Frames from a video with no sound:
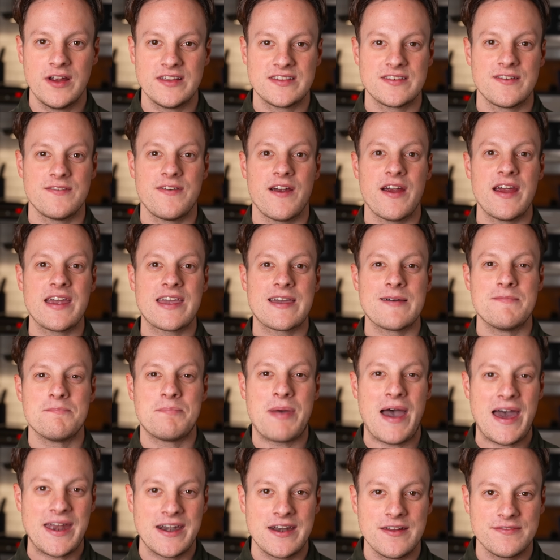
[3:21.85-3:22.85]
It's a very
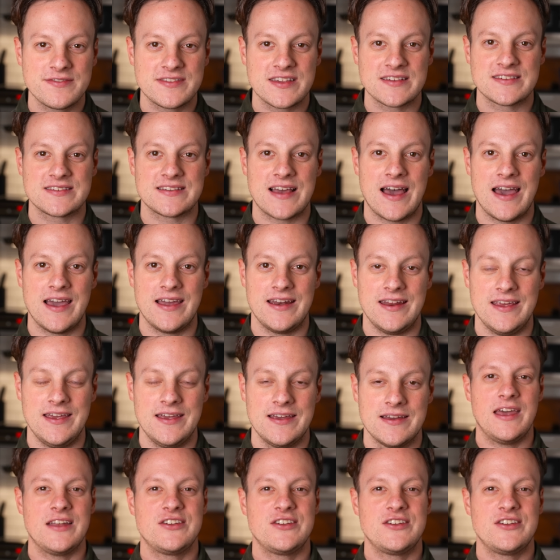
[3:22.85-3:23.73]
competitive society.